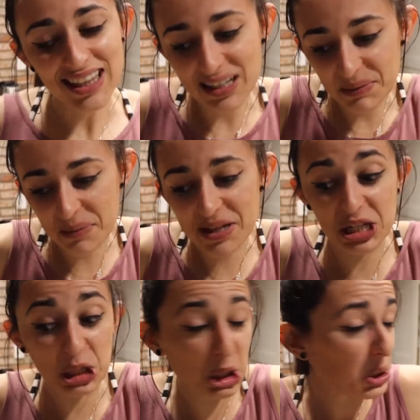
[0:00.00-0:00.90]
then maybe
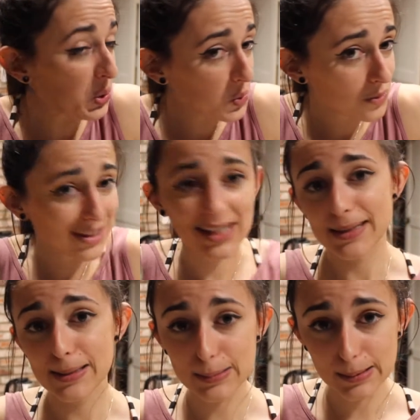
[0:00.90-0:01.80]
no,
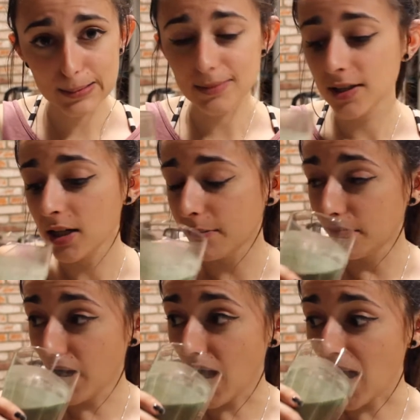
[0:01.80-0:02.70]
I don't know.
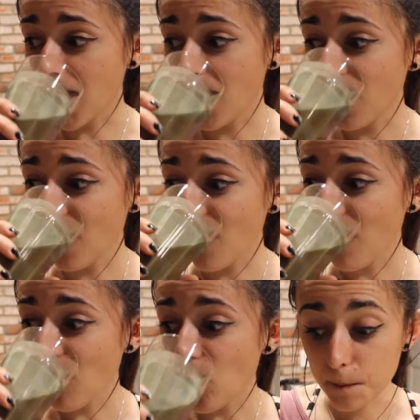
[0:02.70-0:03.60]
But
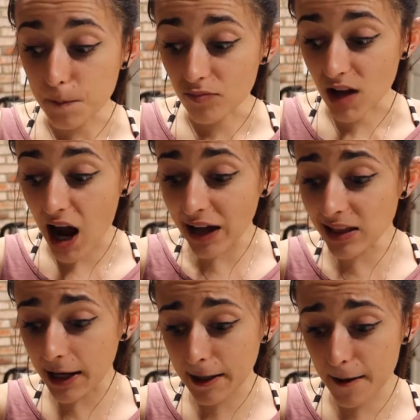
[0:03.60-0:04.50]
I
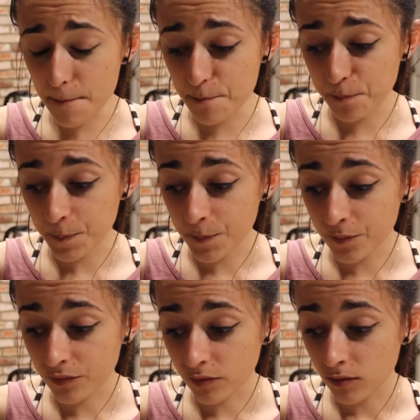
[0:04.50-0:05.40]
like it.
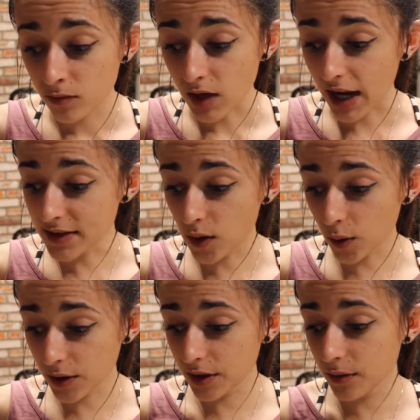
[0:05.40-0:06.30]
I
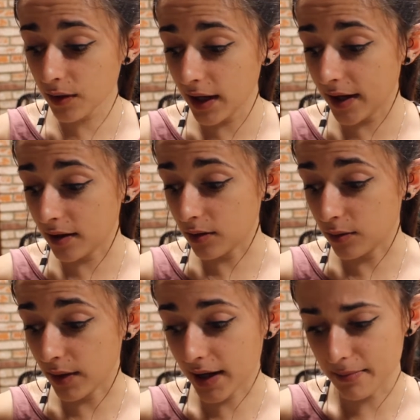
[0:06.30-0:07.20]
totally
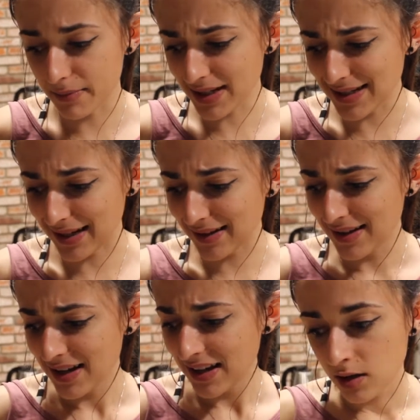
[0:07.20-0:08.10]
like recommend it.
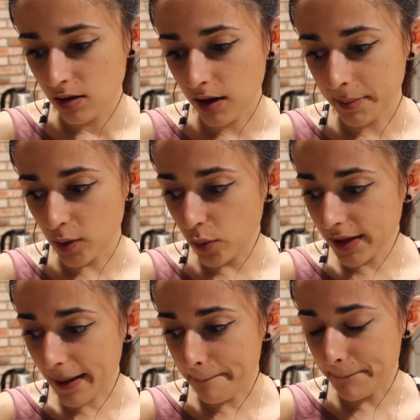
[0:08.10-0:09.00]
I mean,
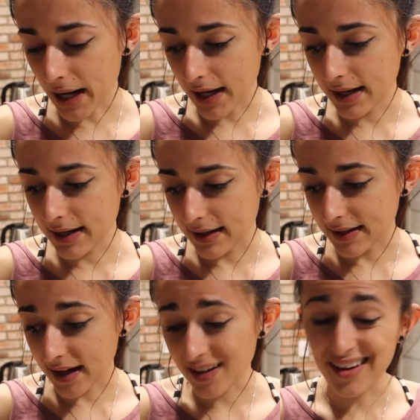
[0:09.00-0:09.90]
will I buy it
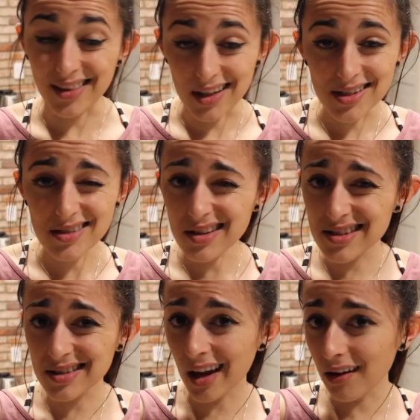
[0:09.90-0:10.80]
again? Unless it's on
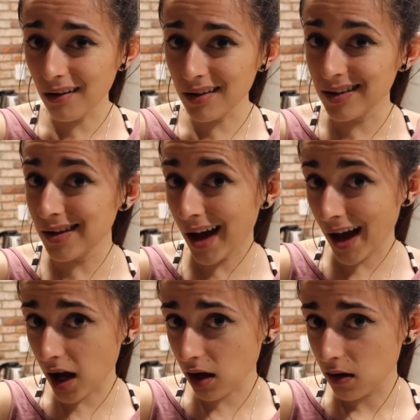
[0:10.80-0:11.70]
sale?
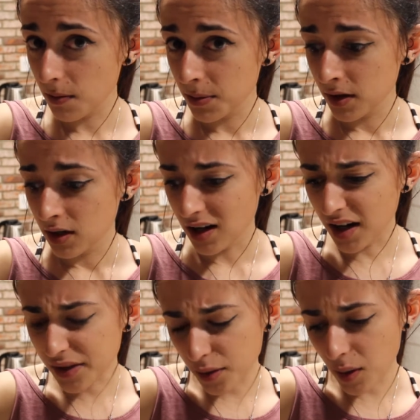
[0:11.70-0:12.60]
Yeah.
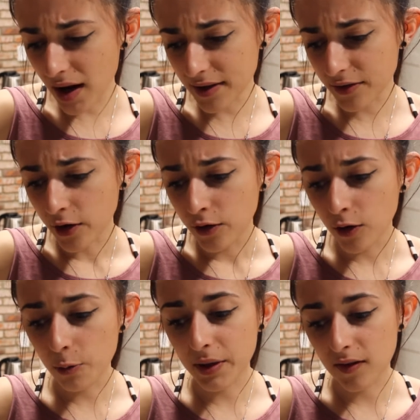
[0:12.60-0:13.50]
Otherwise,
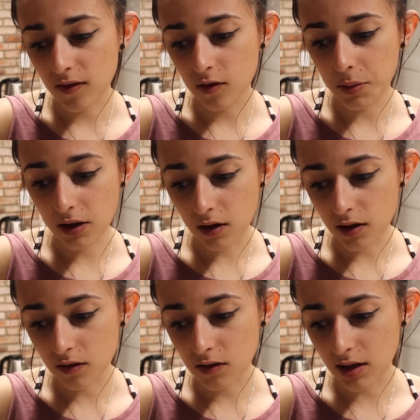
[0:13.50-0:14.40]
no, because to be
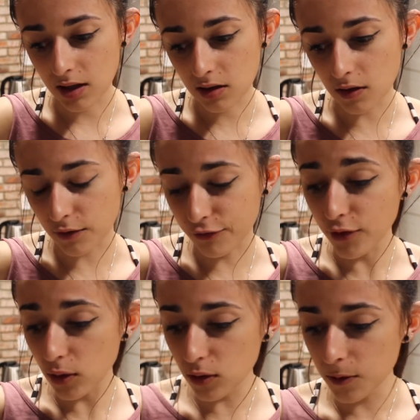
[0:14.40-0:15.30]
honest, to get the
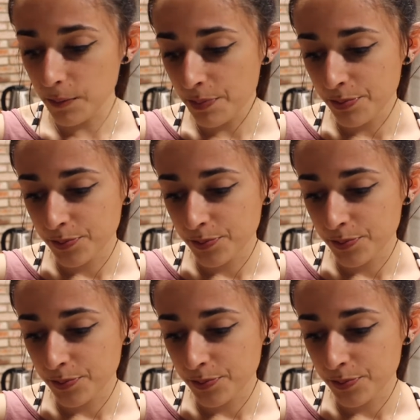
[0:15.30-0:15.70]
full